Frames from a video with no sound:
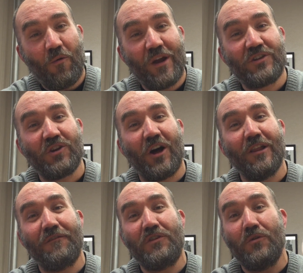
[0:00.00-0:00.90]
wish
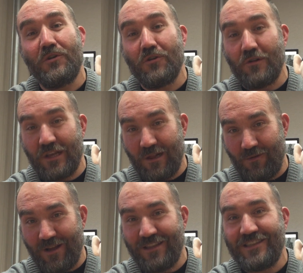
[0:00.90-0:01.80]
all of you and your little
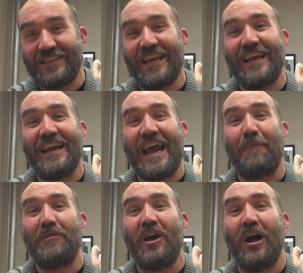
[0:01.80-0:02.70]
ones a
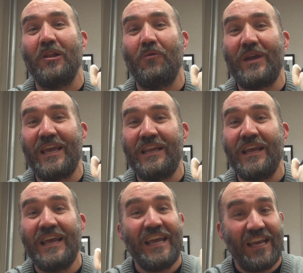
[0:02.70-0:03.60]
happy
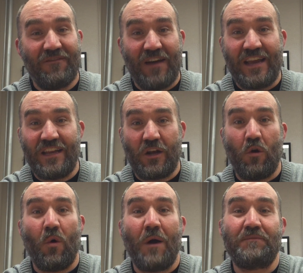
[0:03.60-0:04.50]
Halloween. Invite you to
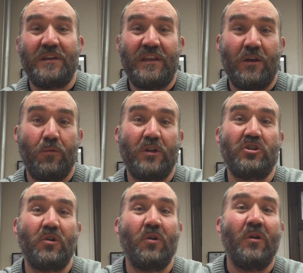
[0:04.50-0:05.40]
go up to the
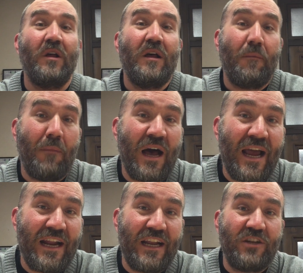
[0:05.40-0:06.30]
original
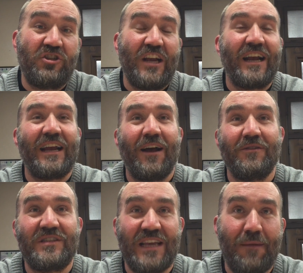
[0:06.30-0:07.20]
mine and check
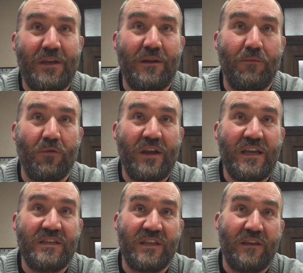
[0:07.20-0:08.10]
out Sammy
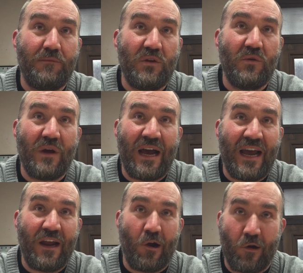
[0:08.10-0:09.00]
DeBreeze and the Butte
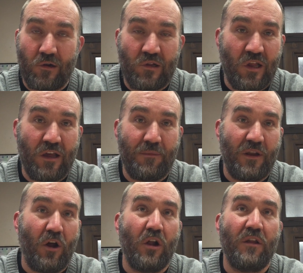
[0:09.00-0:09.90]
High Art Club
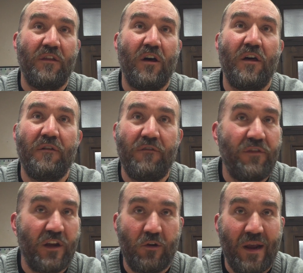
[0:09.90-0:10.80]
and all of
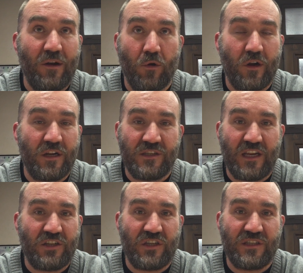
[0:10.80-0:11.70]
the great
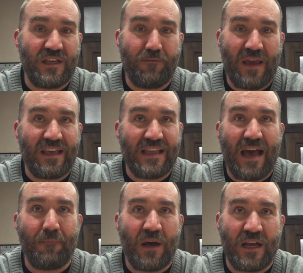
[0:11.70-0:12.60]
organizations that make
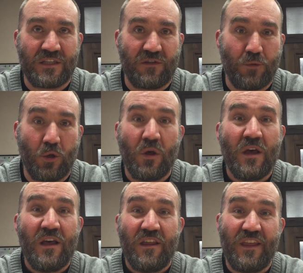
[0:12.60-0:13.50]
that possible.
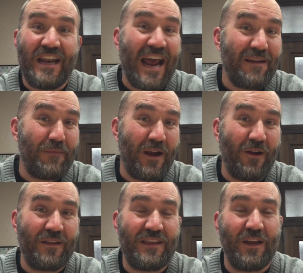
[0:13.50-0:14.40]
The
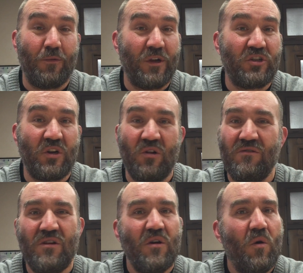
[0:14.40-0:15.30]
Nightmare at the
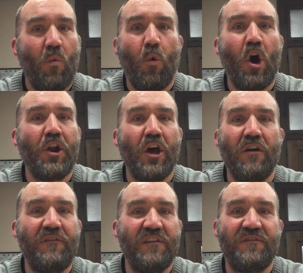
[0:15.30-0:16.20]
Original, one
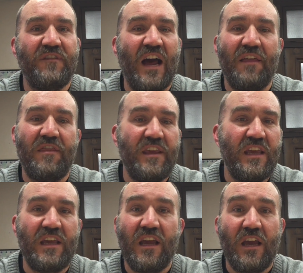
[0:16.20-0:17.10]
of, if not
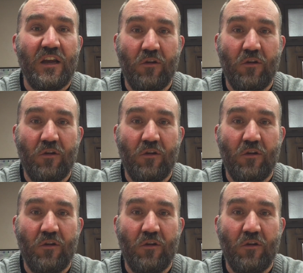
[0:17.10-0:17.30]
the